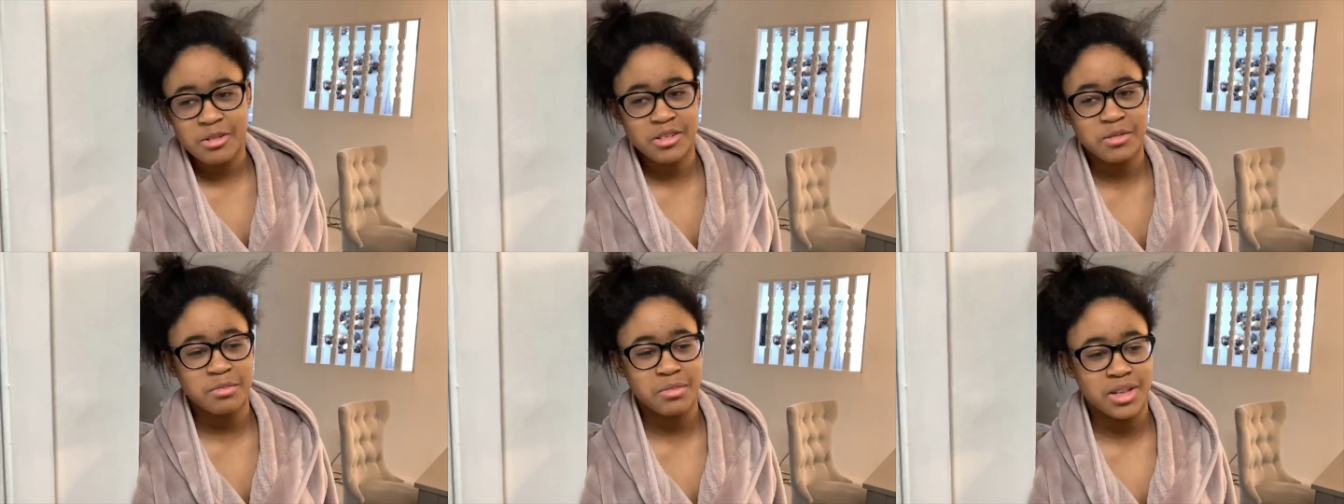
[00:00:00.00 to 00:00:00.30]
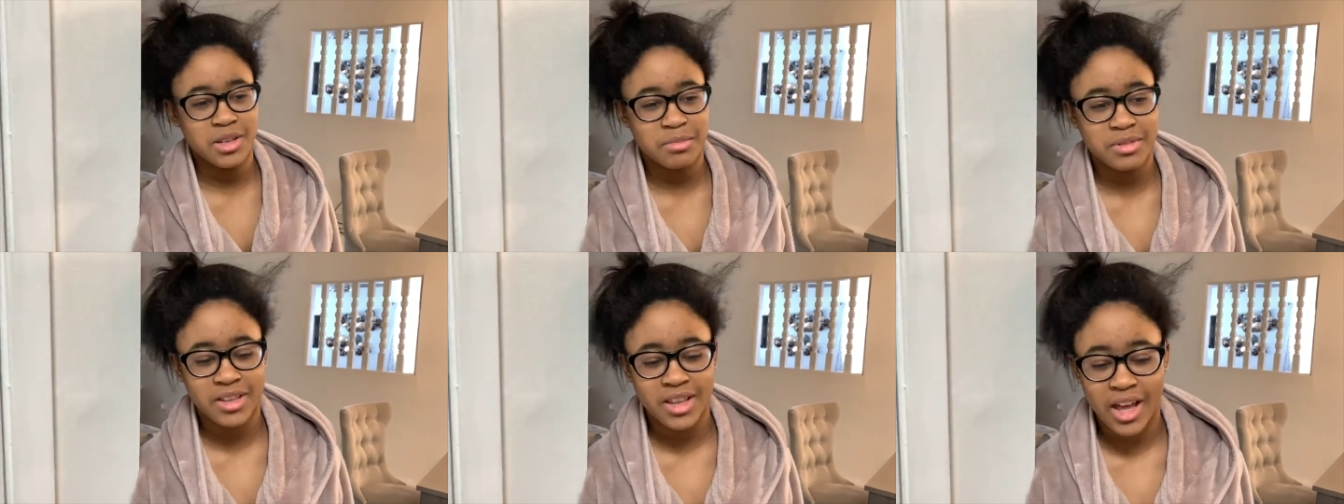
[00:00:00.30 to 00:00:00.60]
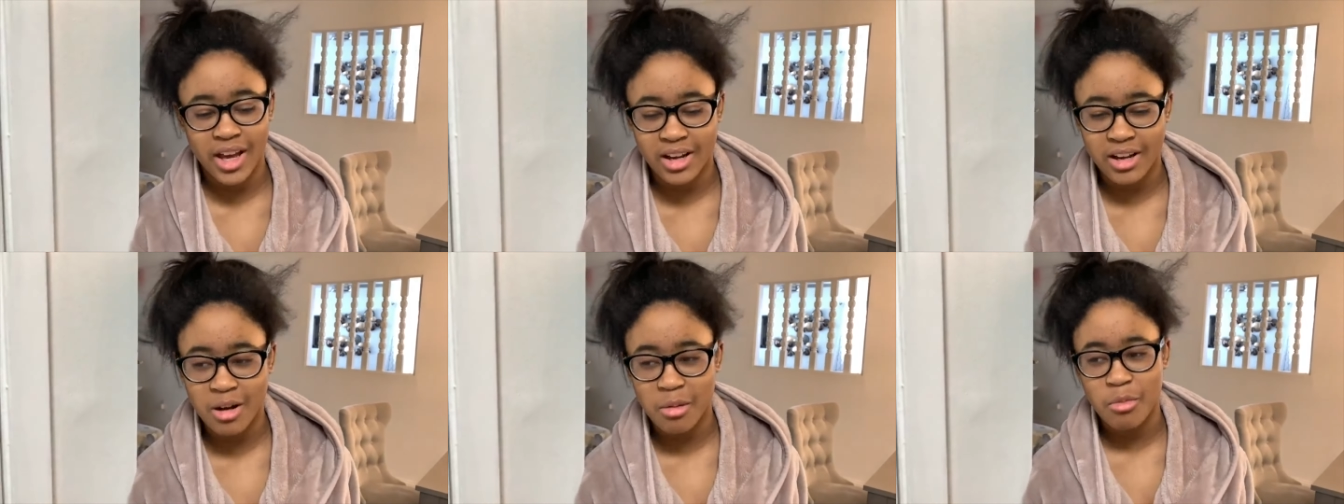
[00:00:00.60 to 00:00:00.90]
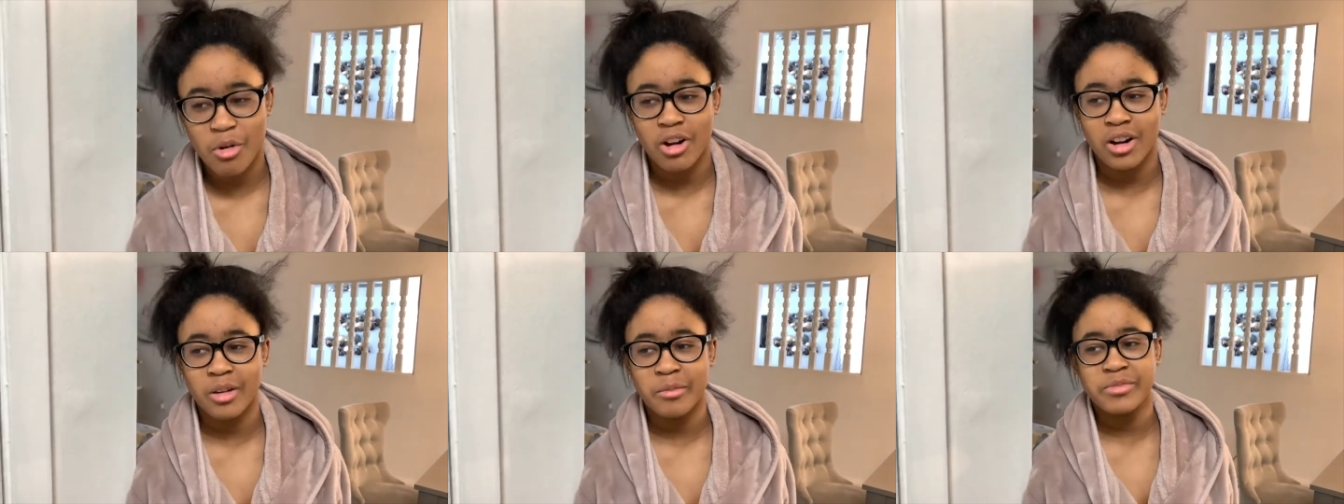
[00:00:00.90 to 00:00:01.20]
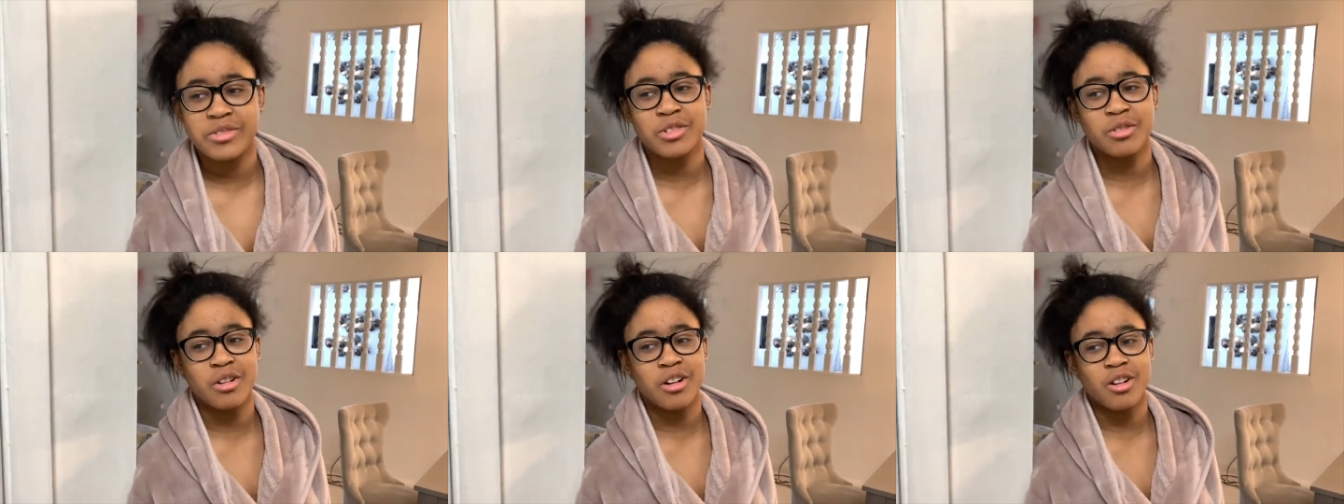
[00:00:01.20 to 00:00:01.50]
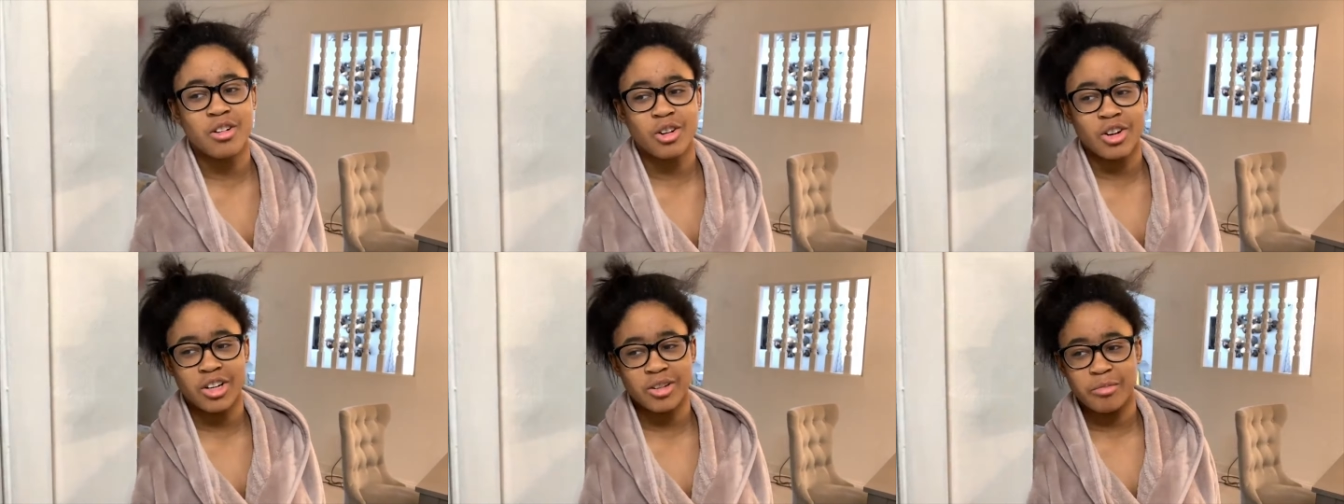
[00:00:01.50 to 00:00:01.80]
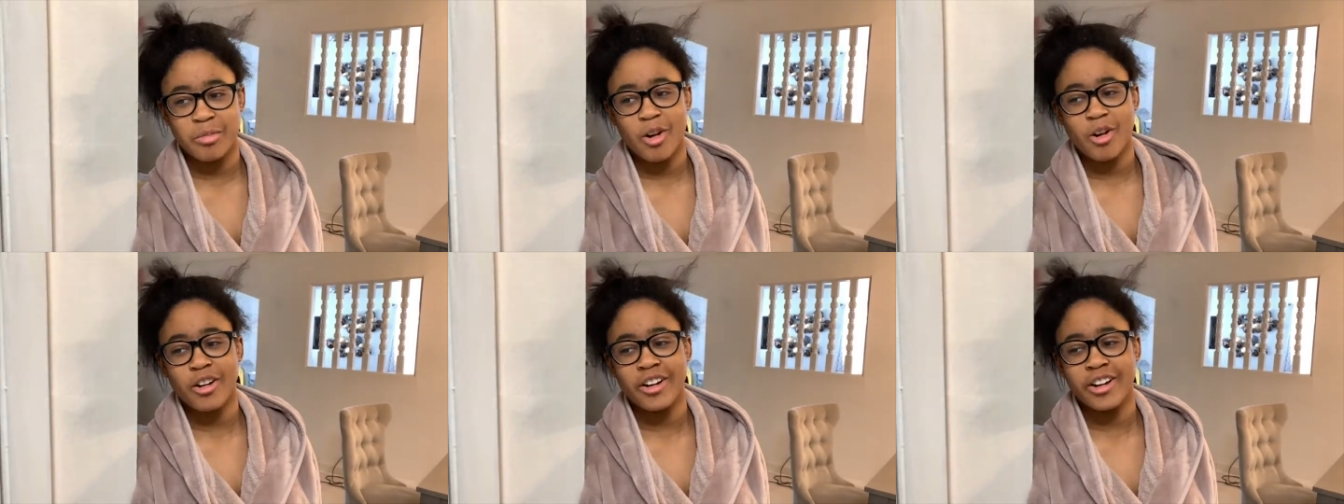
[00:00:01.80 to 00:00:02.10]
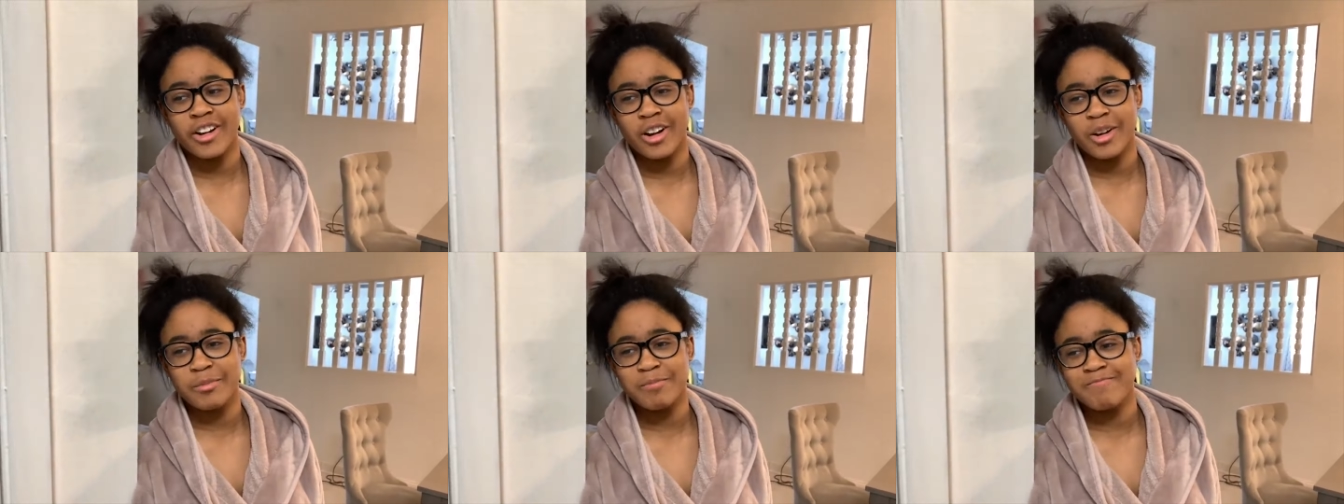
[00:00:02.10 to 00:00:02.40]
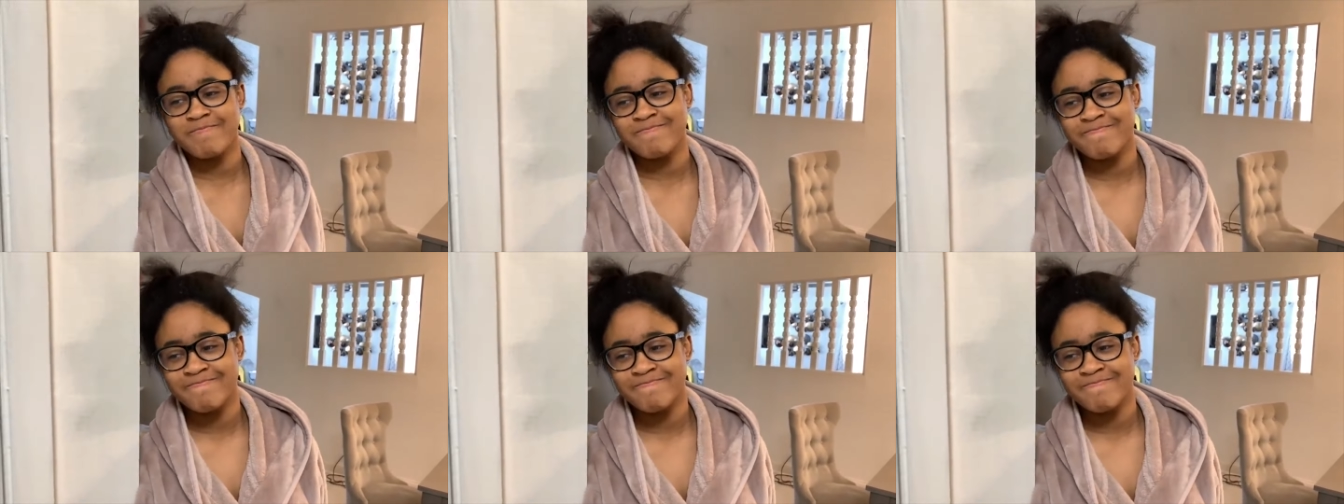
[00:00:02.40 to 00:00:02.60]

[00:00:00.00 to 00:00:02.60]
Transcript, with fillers: was me, but like, come on, I'm so hungry. Hurry up.